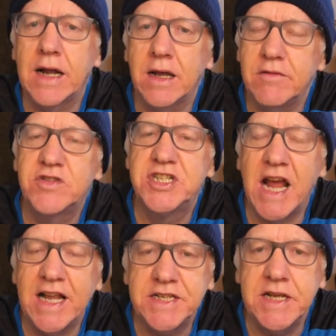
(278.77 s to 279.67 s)
kind of
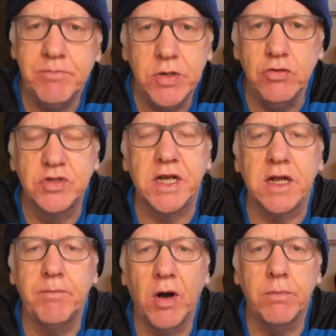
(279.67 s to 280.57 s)
jazzy
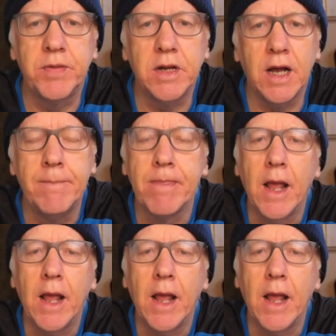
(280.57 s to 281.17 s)
music, popular